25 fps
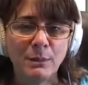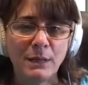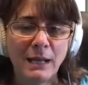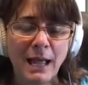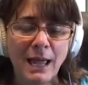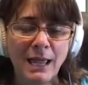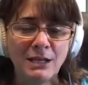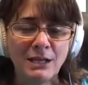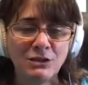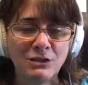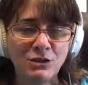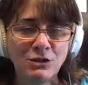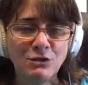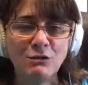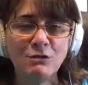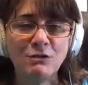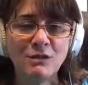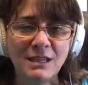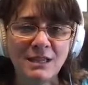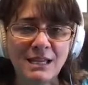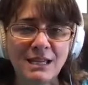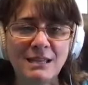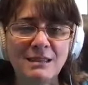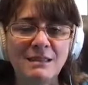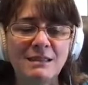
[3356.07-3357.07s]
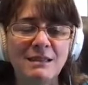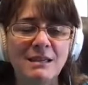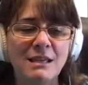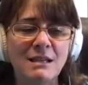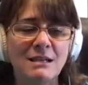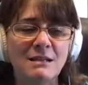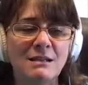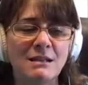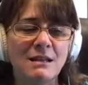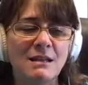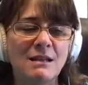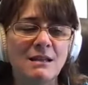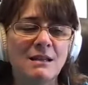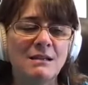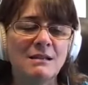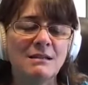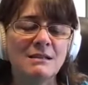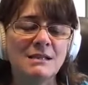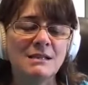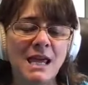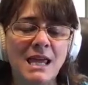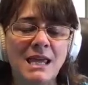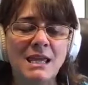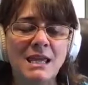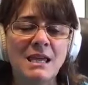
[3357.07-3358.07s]
But I do think that
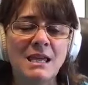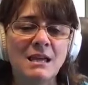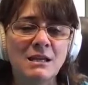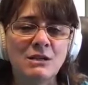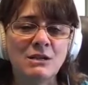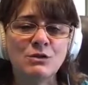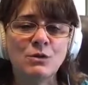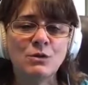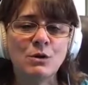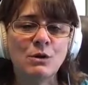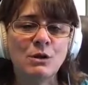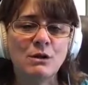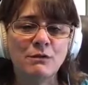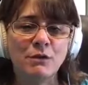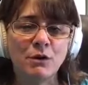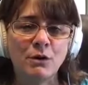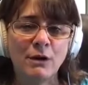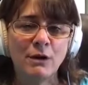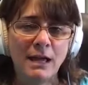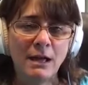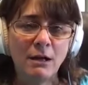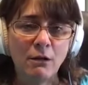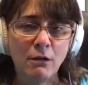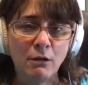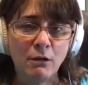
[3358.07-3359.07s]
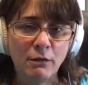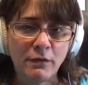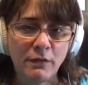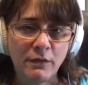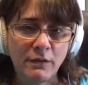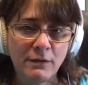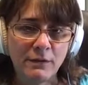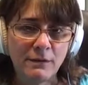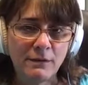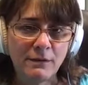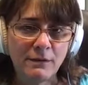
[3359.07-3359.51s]
taking control of your health,